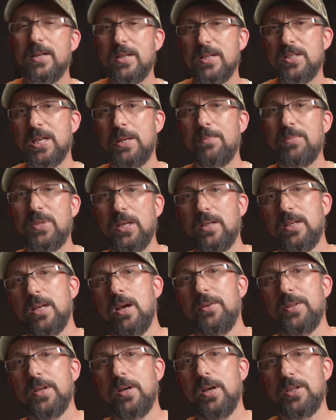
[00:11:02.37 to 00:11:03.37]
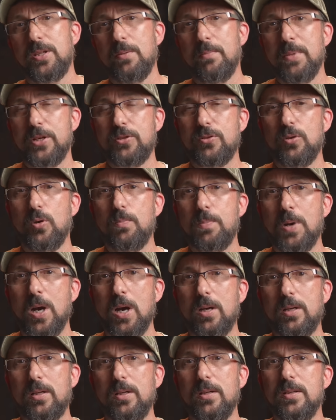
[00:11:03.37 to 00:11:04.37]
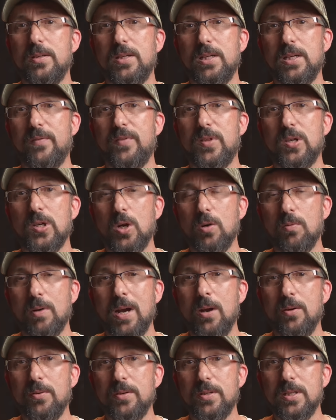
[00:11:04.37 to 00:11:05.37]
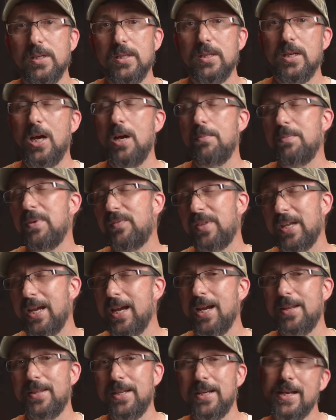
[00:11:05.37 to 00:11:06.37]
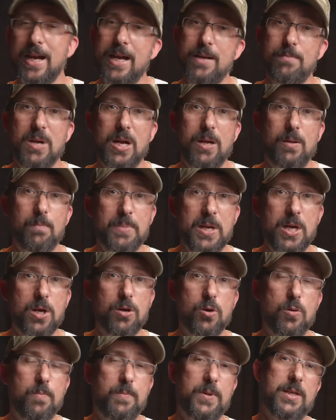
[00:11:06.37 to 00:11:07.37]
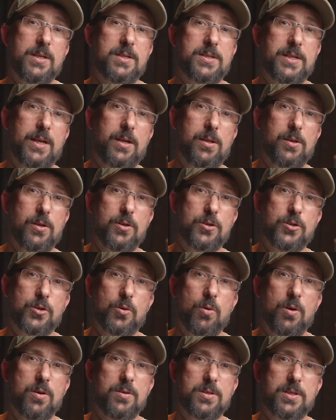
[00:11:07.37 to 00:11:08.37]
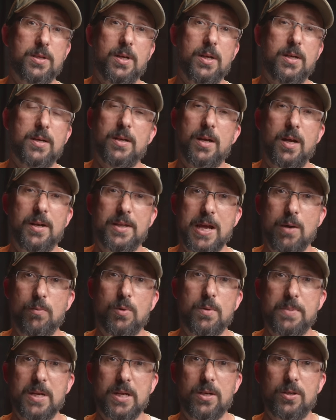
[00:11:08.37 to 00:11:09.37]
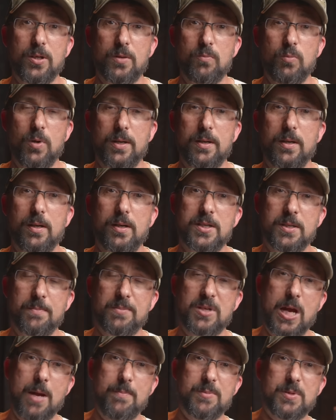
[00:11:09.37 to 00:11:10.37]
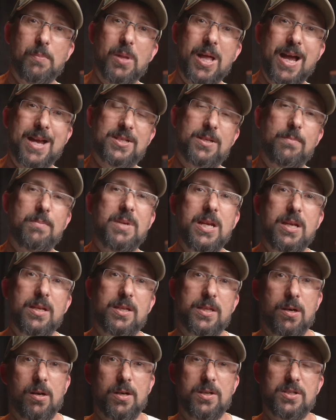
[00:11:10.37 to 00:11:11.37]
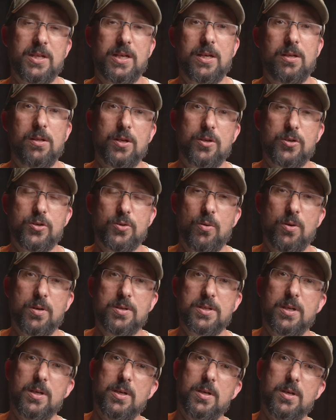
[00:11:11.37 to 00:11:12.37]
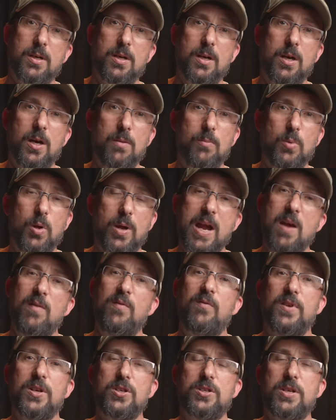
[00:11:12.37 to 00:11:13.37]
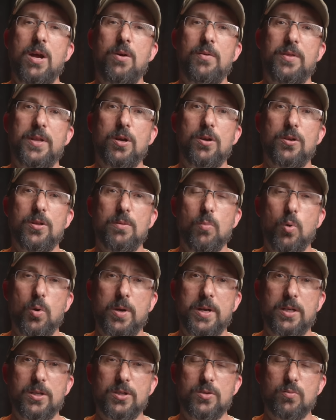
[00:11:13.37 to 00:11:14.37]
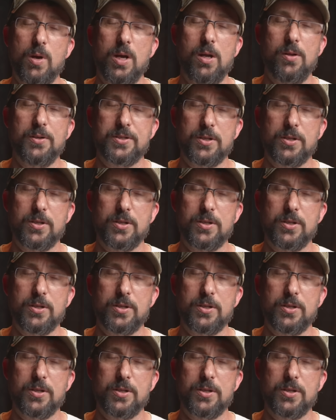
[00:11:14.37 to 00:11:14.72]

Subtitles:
Same thing down there at the Metro Park if they're around. If they had the 9 Mile Pier open in St. Clair Shores, that would be a good one. Sometimes Blossom Heath there in St. Clair Shores will have fish down there in the morning as well.